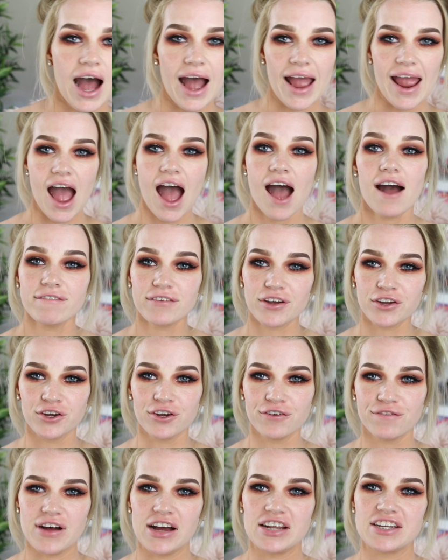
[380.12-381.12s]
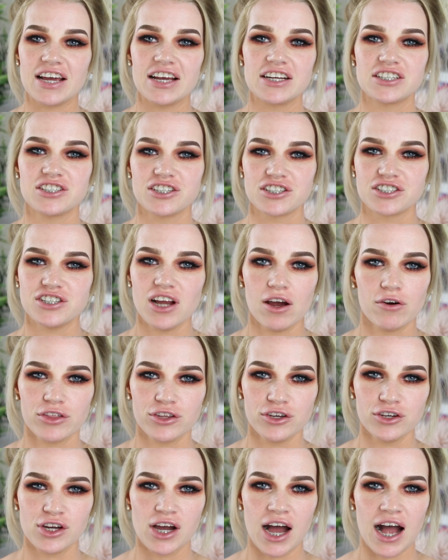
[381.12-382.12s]
I have a new foundation to share
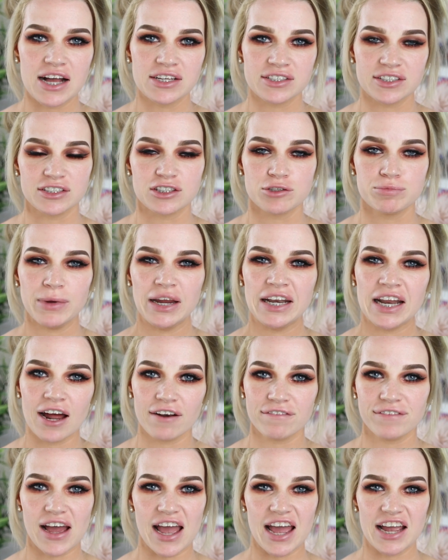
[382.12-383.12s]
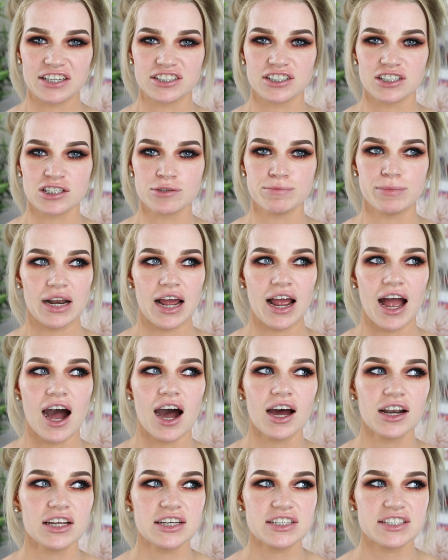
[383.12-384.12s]
with you guys. It's been out for ages, but I
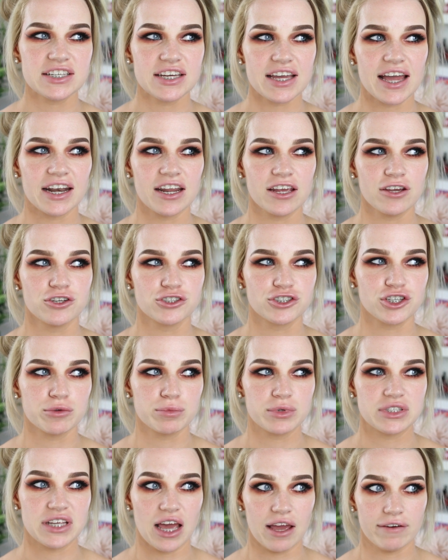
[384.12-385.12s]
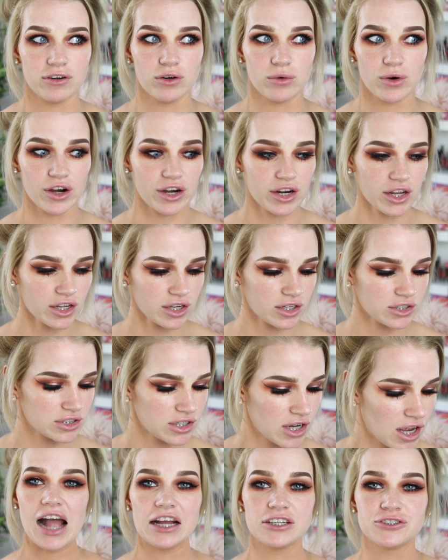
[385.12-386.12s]
hardly see any YouTubers ever wearing
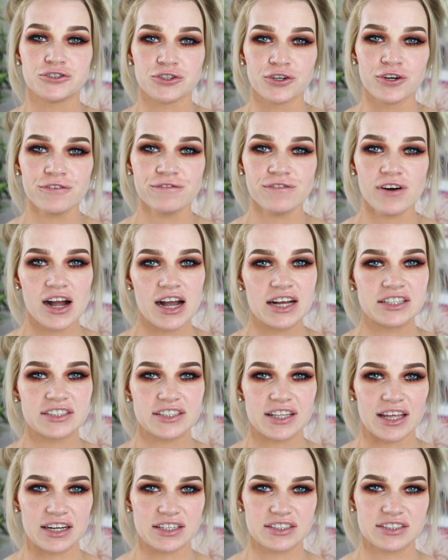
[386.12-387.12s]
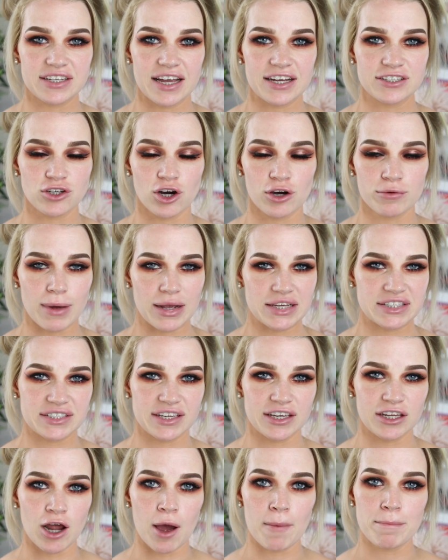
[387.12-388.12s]
it. I do find that it stays on my
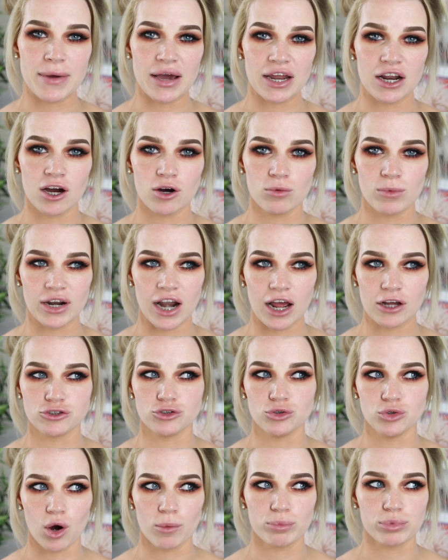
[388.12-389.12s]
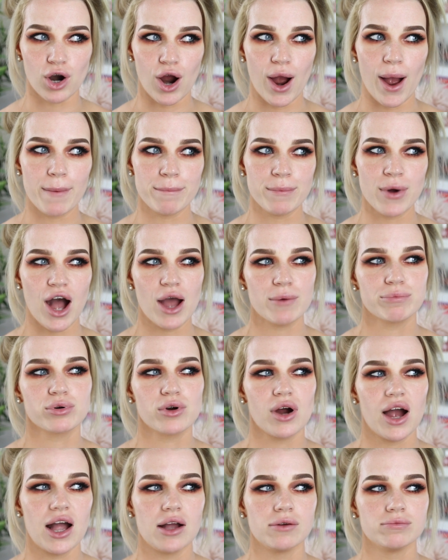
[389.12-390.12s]
skin better when I do not prime. I
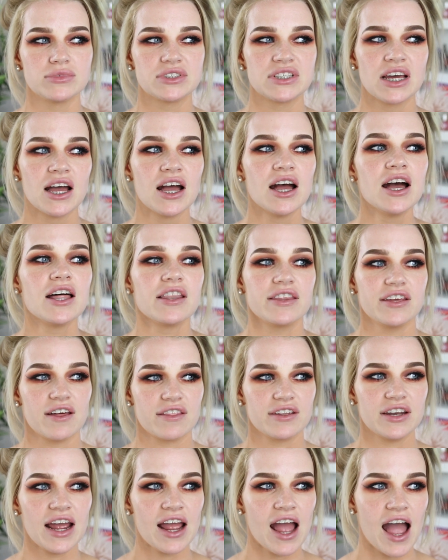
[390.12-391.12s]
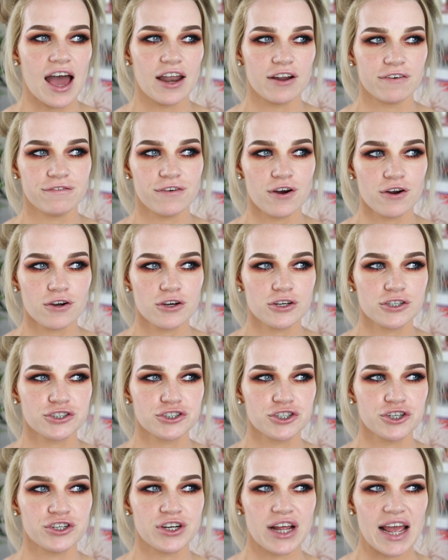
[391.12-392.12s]
primed the other day, I had a photo
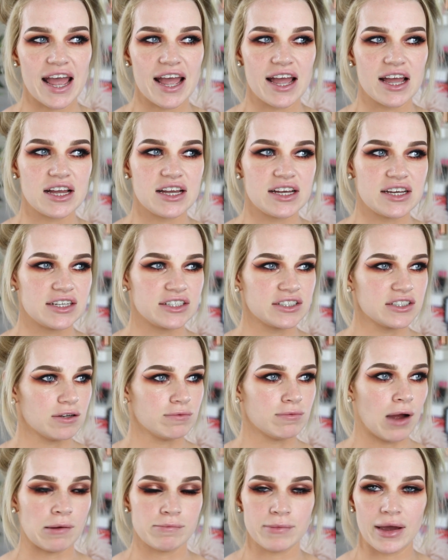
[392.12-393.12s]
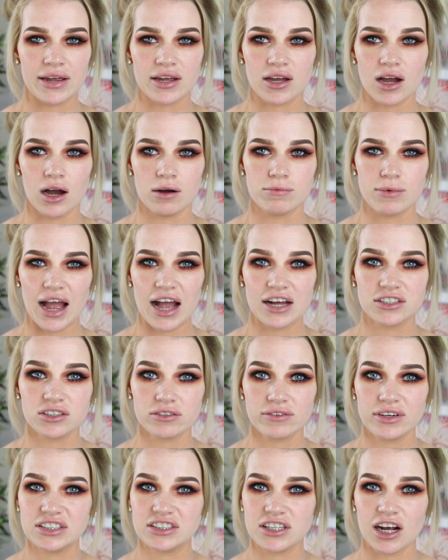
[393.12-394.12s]
shoot, and my makeup, I had
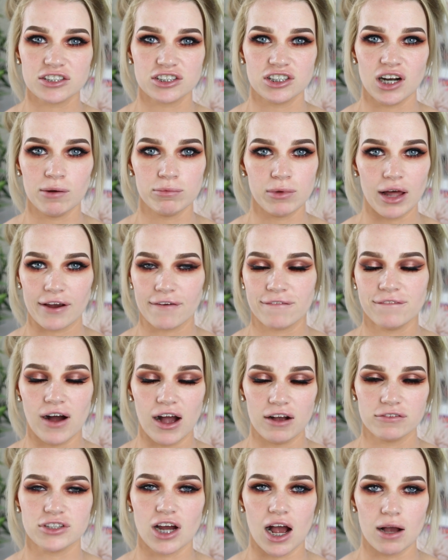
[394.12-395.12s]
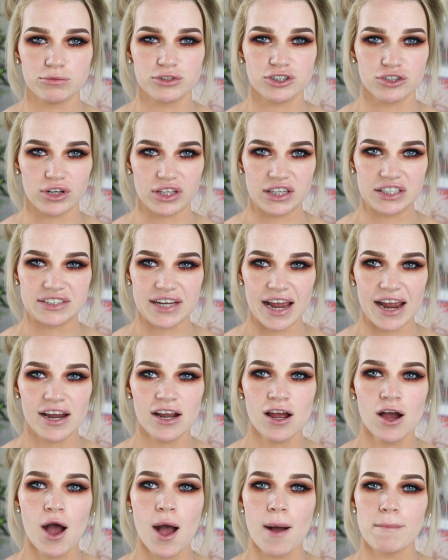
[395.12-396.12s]
to retouch it up like 5 times during the
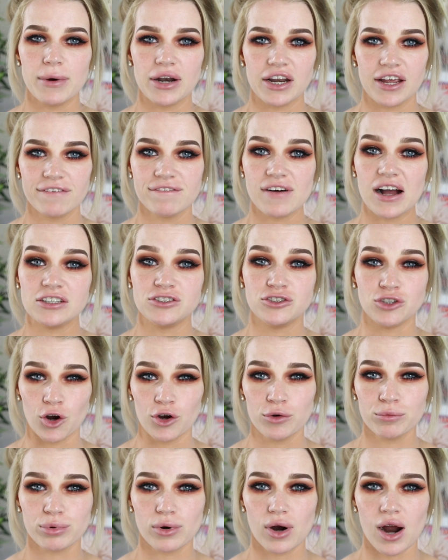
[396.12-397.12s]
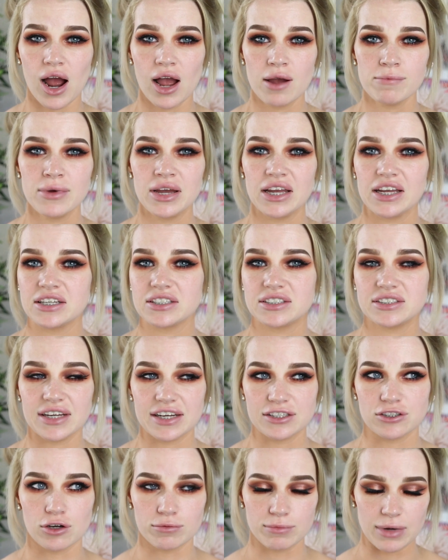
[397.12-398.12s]
day, but if I don't prime, it
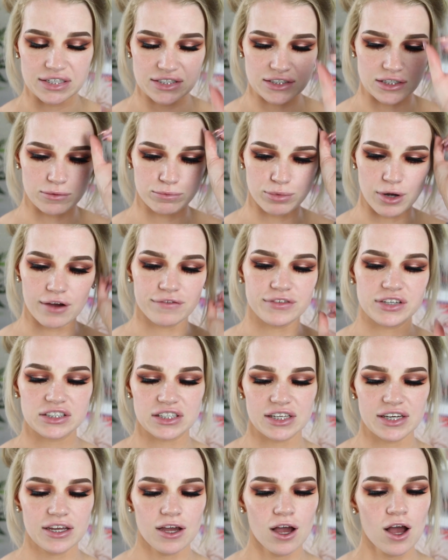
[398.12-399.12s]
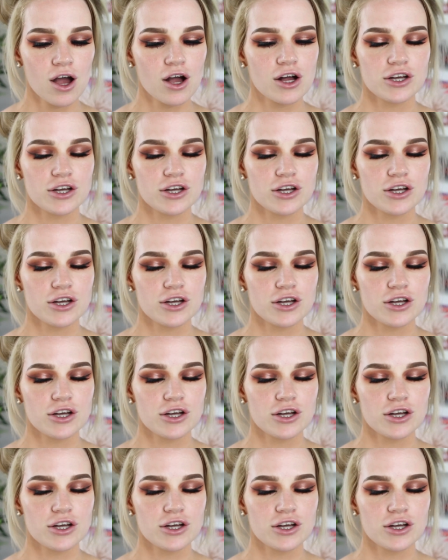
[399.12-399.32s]
stays on my skin perfectly.